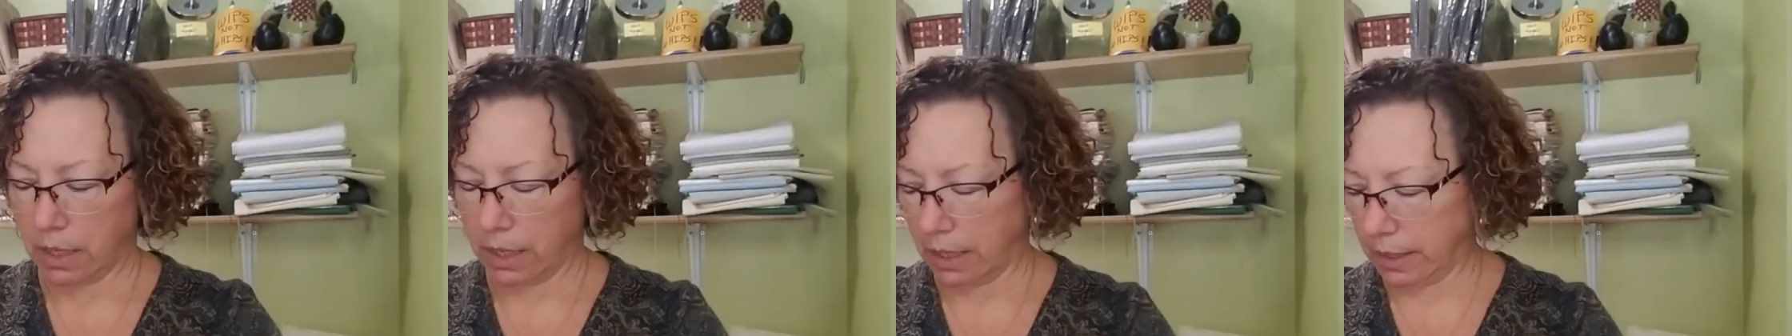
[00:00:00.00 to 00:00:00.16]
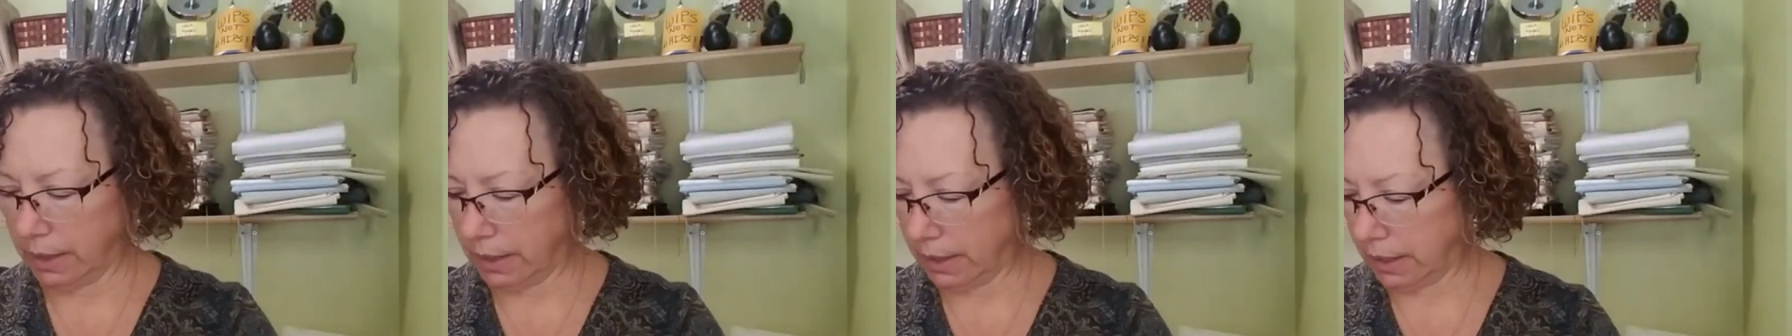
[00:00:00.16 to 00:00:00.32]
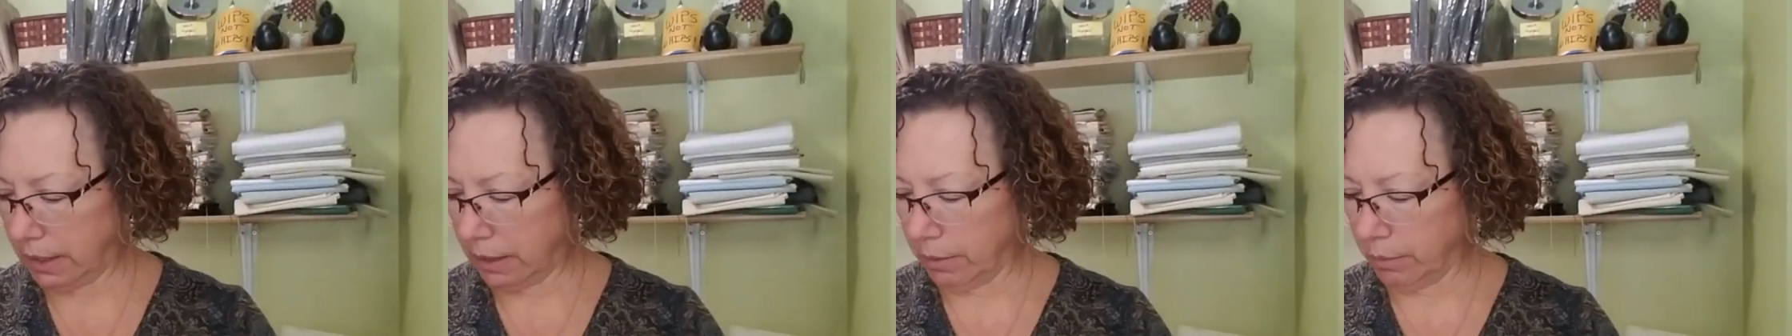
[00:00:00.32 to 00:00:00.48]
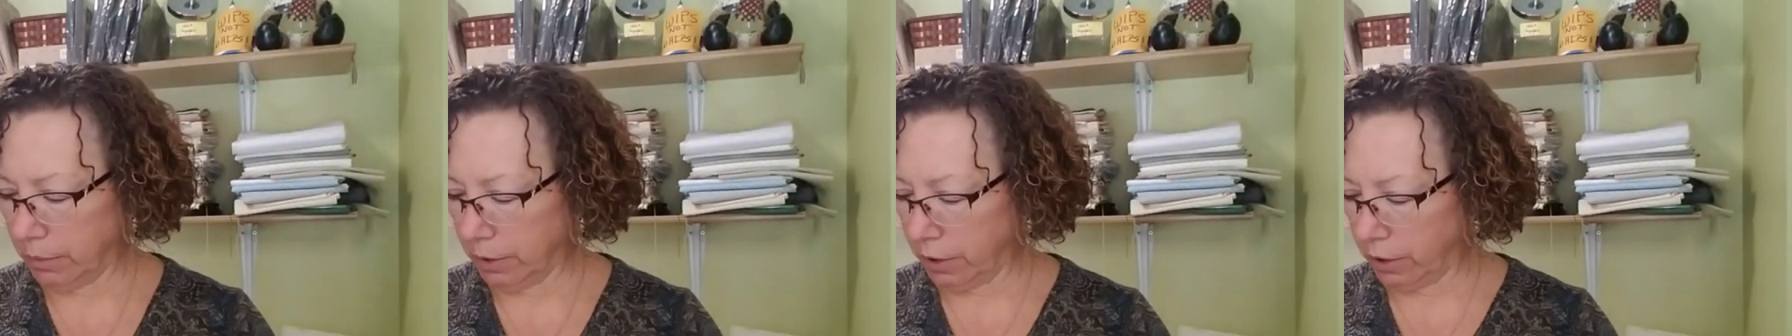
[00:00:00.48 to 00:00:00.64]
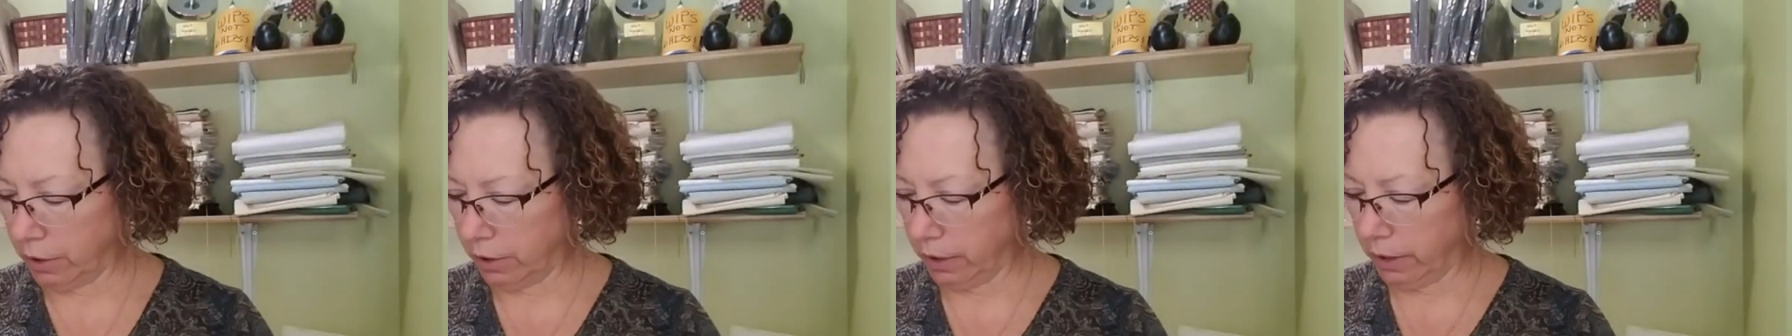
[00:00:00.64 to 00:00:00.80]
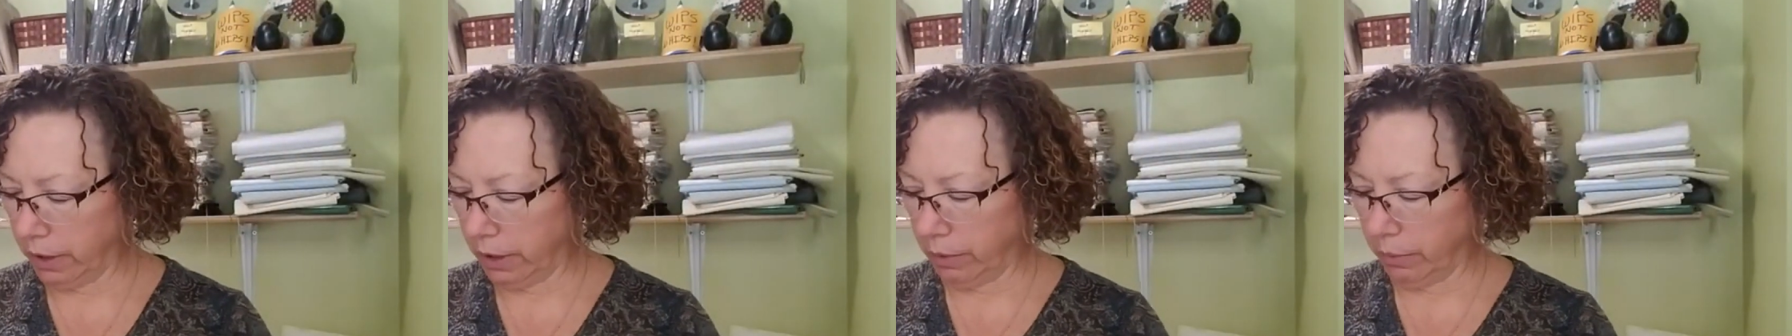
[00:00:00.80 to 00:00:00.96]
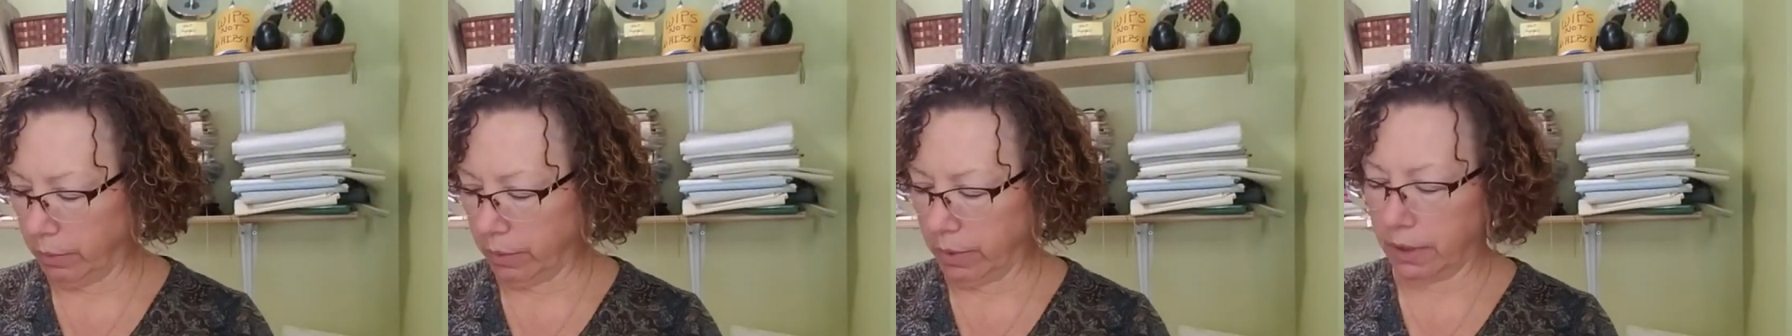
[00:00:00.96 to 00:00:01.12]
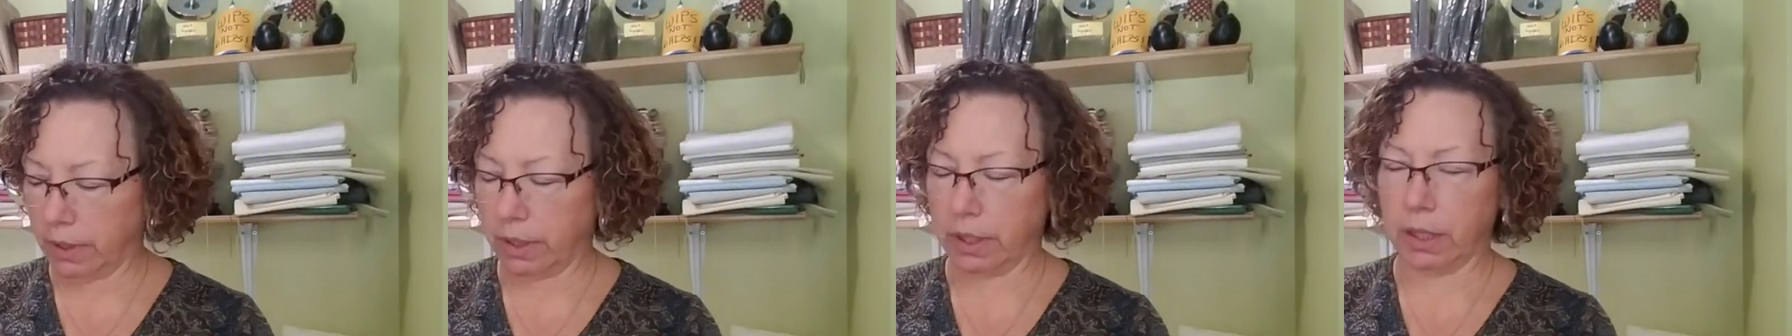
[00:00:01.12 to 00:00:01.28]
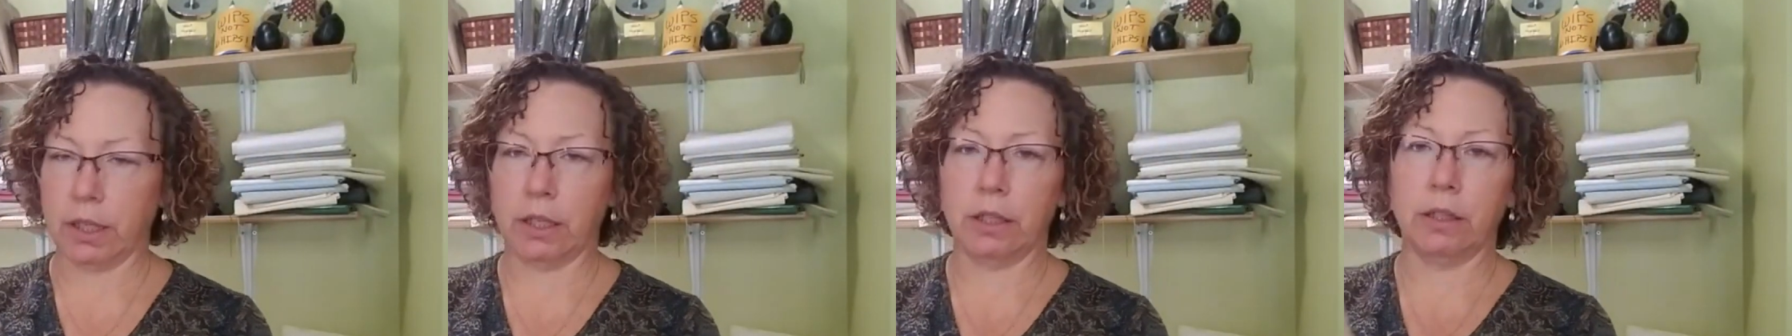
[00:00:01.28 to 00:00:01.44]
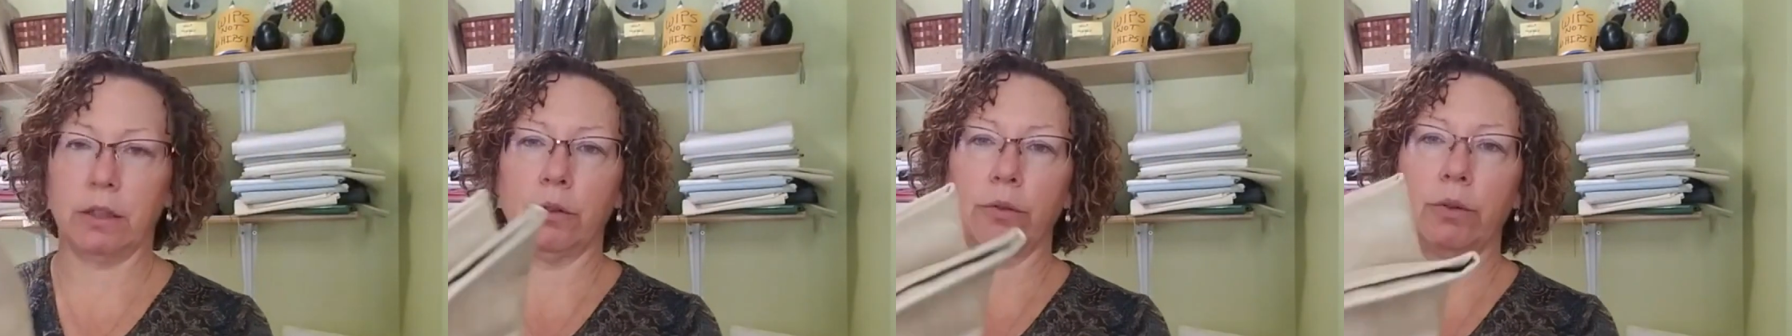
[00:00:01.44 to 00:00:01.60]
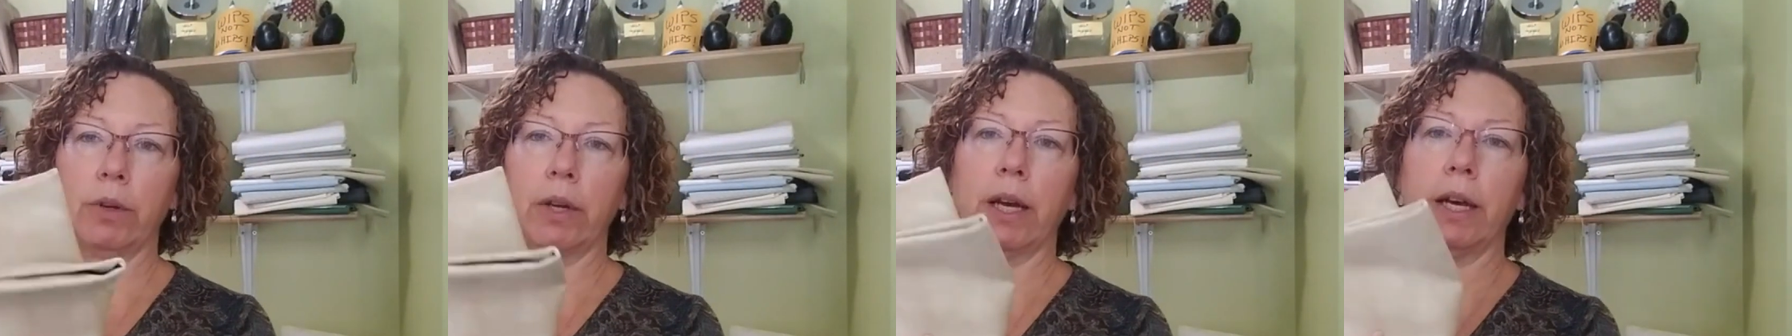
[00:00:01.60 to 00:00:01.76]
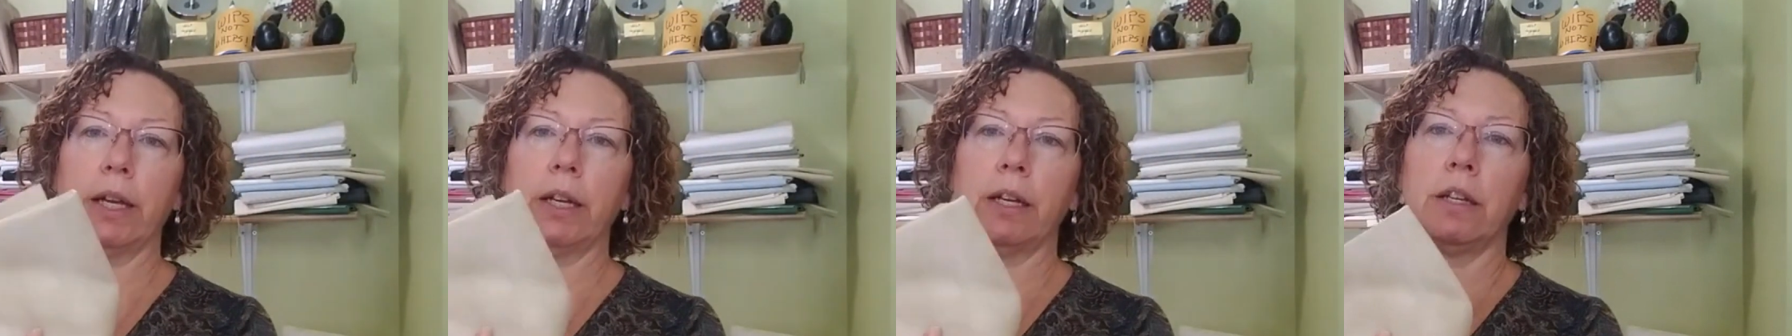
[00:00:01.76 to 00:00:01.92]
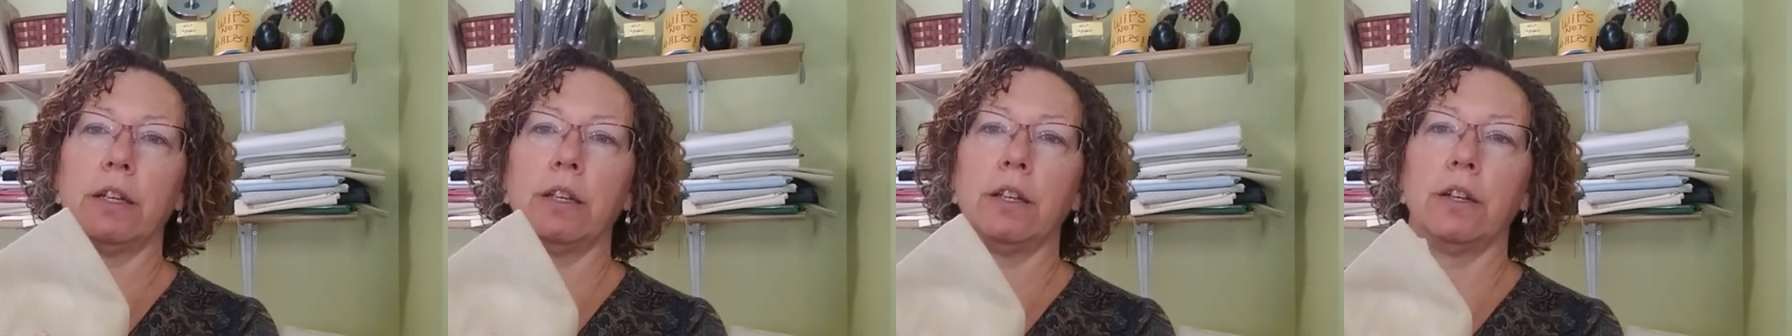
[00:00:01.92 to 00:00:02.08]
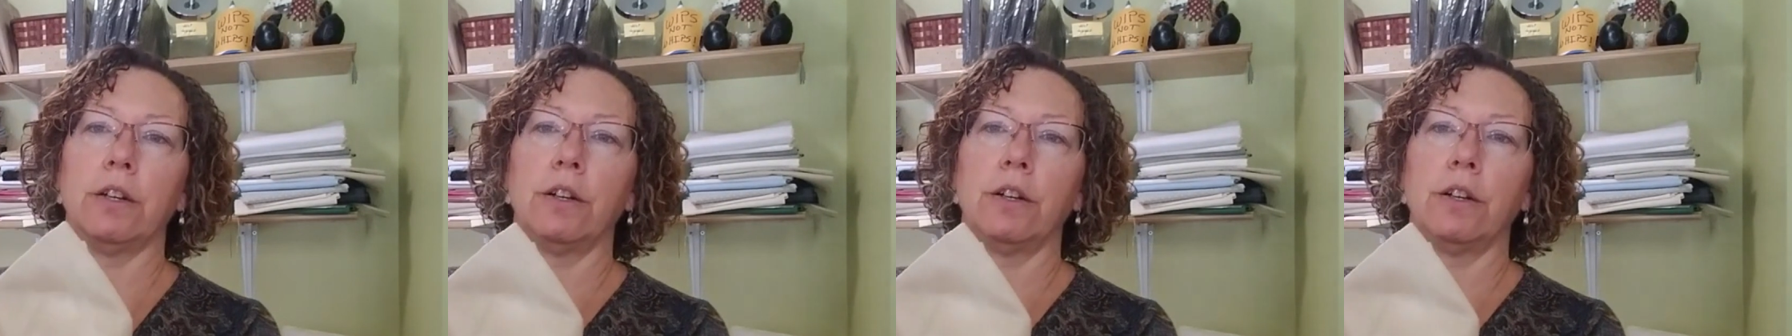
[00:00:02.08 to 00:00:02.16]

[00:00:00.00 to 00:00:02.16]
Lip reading: And similarly with the Lugana,